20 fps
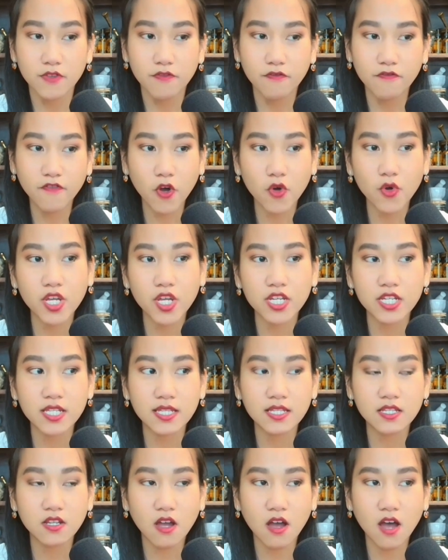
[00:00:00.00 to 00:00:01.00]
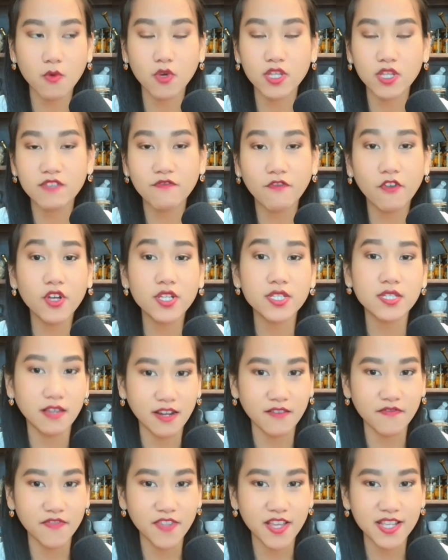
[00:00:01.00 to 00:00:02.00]
focused on, well, it's focused on a
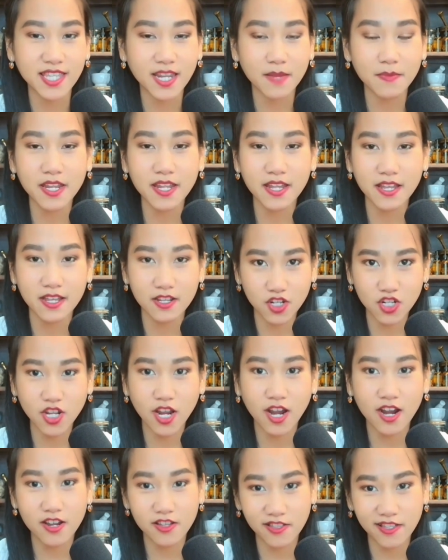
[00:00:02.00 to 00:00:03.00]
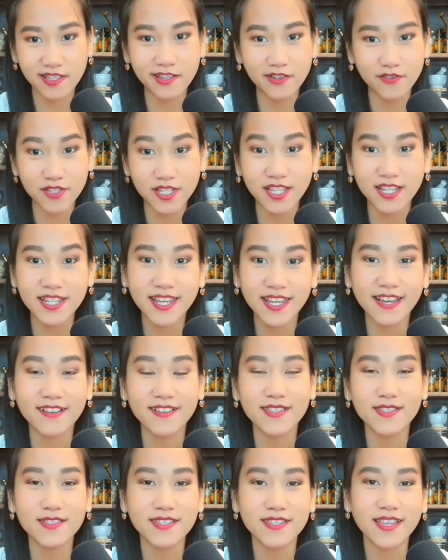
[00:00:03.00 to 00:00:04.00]
lot of things, and I'm going to share the little
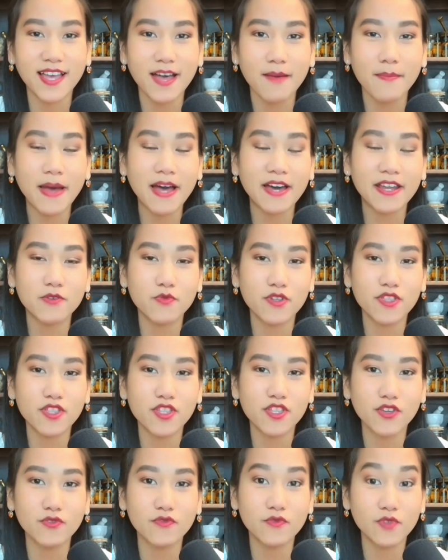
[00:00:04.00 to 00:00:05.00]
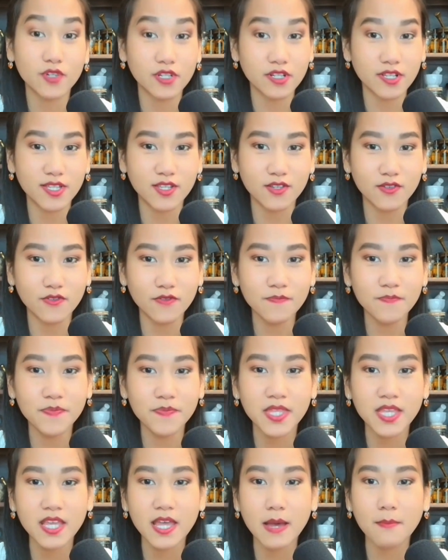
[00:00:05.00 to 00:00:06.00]
details about it with you real soon.
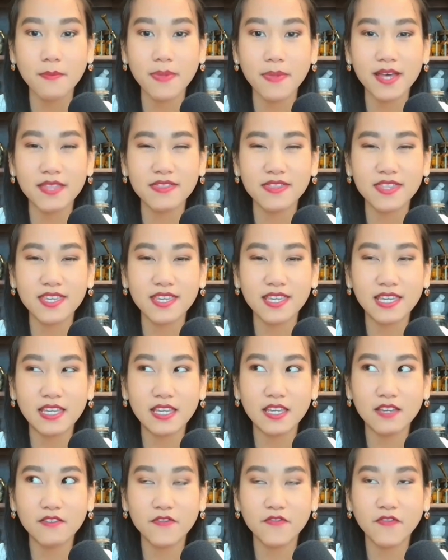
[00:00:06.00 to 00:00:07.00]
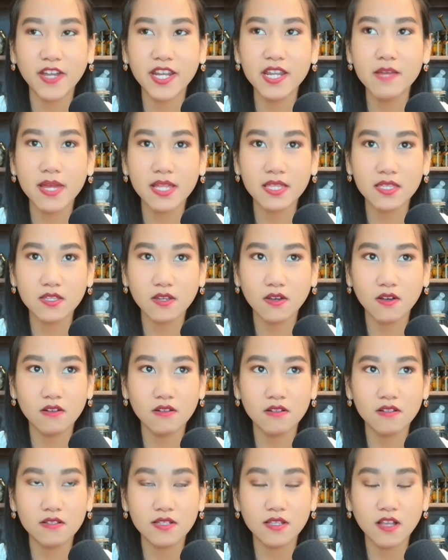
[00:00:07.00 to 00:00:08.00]
But the
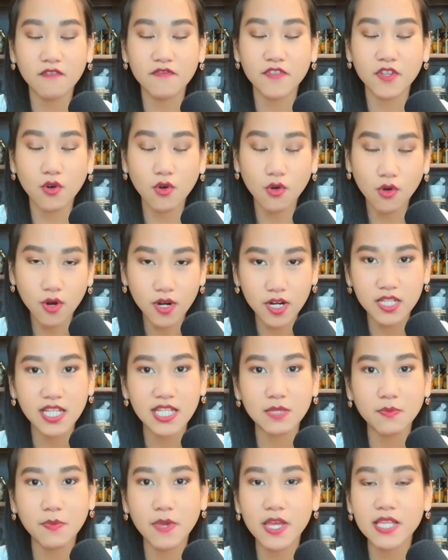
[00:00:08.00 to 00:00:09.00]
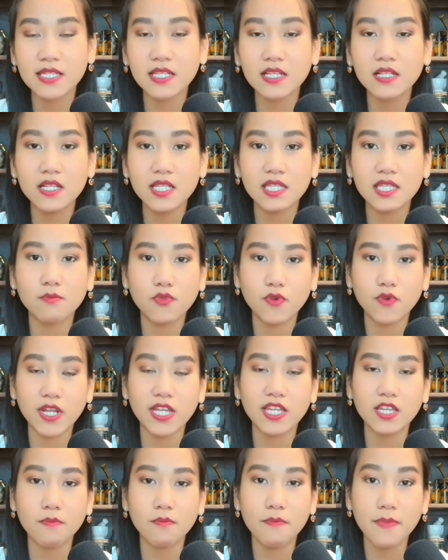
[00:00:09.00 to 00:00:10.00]
fundamentals of the course is basically to bring
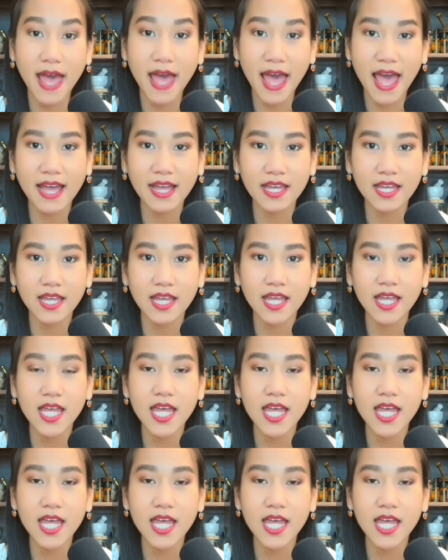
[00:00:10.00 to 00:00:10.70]
you back